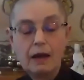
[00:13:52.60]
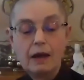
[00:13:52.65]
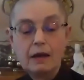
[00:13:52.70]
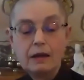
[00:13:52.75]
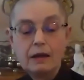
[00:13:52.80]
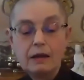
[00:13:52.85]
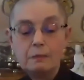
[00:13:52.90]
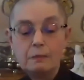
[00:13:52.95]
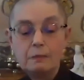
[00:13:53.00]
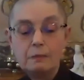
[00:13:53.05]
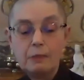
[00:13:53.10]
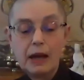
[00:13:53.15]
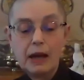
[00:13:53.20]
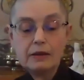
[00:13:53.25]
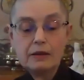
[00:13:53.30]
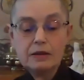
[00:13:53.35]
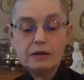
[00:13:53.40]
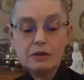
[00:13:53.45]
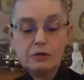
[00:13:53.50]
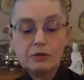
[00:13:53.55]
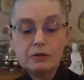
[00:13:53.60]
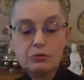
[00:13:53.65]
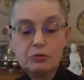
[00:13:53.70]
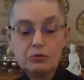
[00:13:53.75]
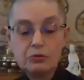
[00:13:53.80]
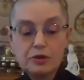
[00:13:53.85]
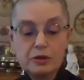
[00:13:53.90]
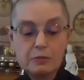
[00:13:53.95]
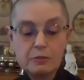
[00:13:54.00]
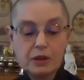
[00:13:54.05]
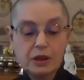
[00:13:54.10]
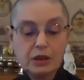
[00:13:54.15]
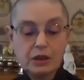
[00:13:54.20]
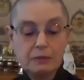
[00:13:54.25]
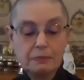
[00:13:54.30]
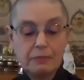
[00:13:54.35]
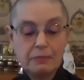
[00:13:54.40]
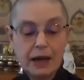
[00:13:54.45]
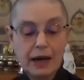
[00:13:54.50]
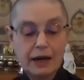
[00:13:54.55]
The balance of wisdom and
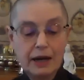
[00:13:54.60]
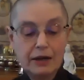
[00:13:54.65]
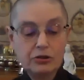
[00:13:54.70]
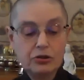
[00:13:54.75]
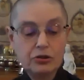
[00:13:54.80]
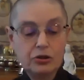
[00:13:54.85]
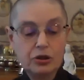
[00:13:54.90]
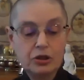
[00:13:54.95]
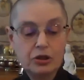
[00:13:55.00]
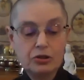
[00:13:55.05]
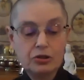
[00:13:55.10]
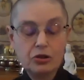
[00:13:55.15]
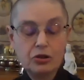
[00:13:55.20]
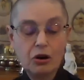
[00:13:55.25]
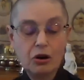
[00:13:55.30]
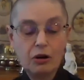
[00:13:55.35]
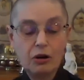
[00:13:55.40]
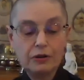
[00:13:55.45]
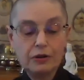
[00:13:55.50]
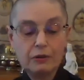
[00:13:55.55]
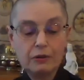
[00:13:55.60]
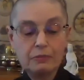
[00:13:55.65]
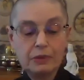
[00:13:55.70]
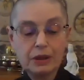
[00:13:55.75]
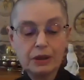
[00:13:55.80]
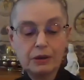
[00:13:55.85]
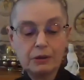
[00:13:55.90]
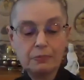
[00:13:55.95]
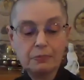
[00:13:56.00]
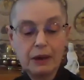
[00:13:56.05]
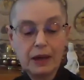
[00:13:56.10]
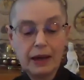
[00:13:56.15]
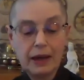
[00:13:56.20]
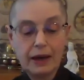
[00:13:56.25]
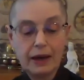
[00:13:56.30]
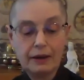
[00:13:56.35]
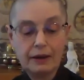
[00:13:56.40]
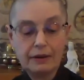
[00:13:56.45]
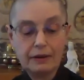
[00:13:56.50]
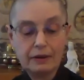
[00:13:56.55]
compassion is called the middle
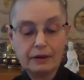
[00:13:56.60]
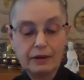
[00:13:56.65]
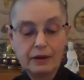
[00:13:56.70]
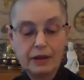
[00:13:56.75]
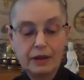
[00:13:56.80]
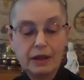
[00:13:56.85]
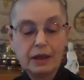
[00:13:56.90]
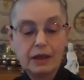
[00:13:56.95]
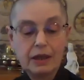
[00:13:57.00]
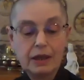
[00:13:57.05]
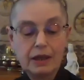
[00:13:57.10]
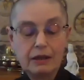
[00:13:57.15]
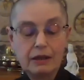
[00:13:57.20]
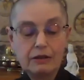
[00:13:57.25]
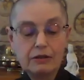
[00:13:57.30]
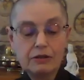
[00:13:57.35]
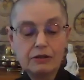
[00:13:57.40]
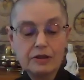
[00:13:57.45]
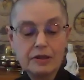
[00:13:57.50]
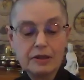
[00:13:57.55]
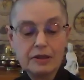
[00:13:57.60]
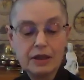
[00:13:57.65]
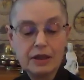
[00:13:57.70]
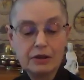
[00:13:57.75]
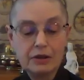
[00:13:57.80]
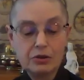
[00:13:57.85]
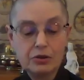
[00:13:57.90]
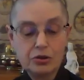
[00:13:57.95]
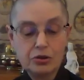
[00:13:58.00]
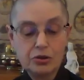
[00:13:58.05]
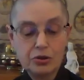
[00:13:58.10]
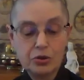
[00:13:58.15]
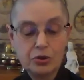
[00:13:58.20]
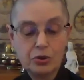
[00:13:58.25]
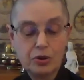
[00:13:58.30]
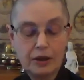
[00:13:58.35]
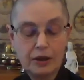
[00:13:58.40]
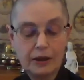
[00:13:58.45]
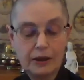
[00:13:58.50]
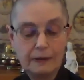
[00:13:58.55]
path. Here is another
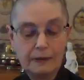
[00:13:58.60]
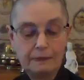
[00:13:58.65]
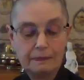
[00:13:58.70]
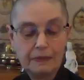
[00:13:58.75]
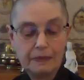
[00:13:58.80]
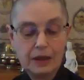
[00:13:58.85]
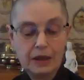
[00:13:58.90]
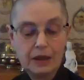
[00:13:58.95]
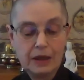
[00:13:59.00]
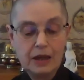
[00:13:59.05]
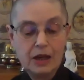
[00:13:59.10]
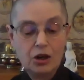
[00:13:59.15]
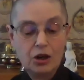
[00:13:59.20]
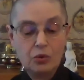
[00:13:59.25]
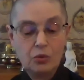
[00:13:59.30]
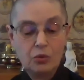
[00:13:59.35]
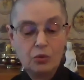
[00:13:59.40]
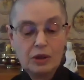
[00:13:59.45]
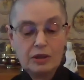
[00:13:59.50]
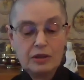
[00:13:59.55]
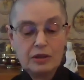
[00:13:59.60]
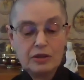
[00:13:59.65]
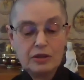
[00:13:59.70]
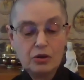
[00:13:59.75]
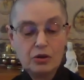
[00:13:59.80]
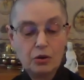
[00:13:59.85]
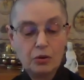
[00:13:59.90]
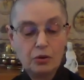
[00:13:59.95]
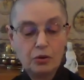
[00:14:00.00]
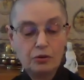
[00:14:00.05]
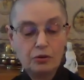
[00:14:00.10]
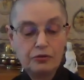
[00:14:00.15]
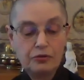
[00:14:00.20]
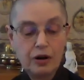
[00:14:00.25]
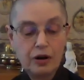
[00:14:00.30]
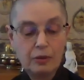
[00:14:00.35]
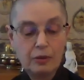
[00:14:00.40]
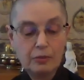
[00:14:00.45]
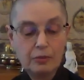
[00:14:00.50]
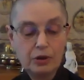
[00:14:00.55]
story. Once an old
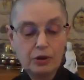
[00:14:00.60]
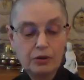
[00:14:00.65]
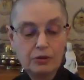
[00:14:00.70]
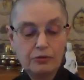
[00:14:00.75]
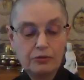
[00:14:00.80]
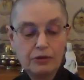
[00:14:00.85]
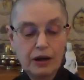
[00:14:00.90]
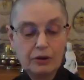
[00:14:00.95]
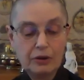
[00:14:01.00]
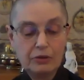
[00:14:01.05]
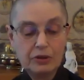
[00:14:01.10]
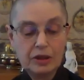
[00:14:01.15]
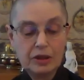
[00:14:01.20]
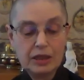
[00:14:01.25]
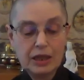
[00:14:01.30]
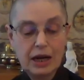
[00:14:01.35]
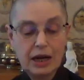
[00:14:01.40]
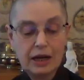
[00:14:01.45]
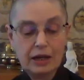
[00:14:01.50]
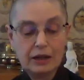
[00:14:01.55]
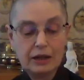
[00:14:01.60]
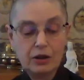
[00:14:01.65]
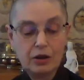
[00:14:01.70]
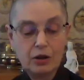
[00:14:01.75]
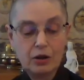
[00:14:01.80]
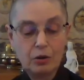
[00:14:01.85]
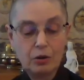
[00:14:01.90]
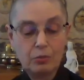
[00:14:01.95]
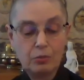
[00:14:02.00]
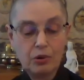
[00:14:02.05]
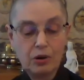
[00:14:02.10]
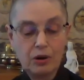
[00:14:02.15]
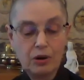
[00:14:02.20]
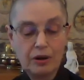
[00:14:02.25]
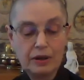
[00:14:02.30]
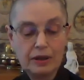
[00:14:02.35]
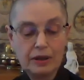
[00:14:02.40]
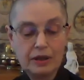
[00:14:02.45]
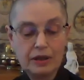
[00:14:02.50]
farmer found a dying cobra in